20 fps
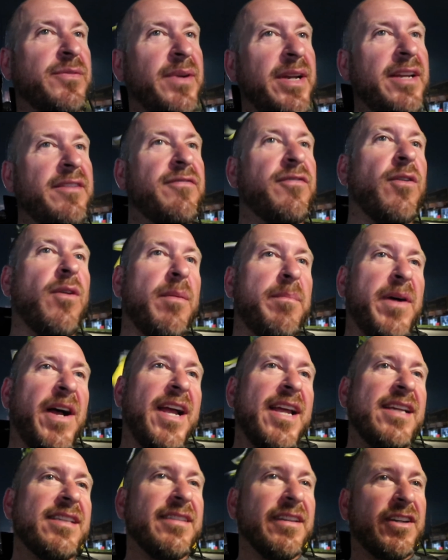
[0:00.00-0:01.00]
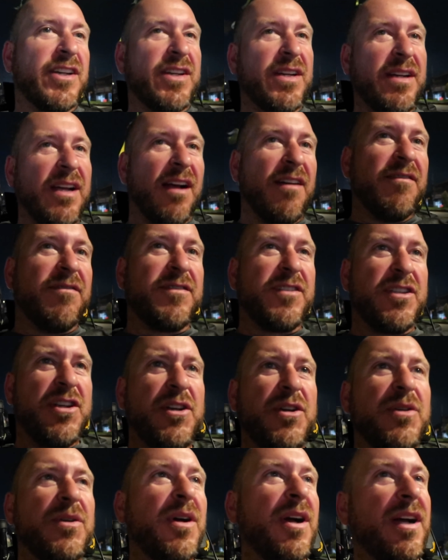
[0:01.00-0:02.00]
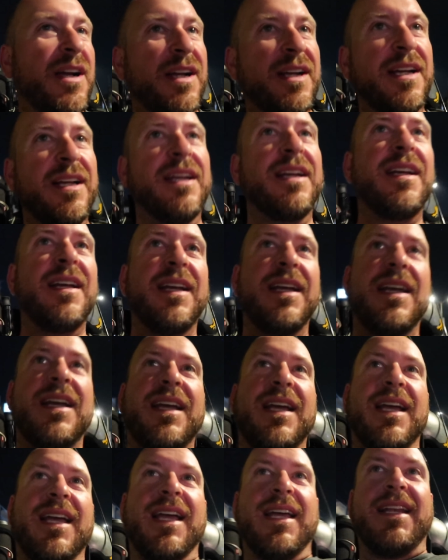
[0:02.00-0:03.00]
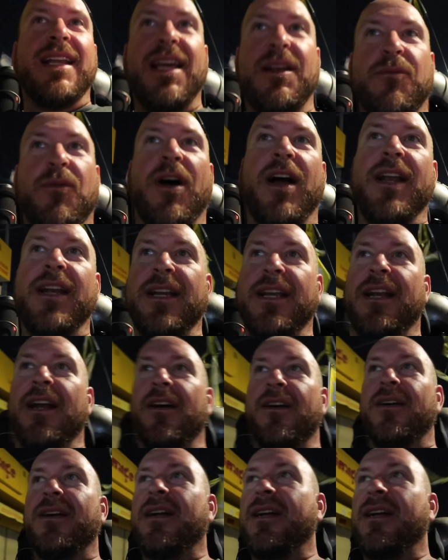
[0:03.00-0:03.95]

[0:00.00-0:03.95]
3-4 bikes of two, and then what, you know?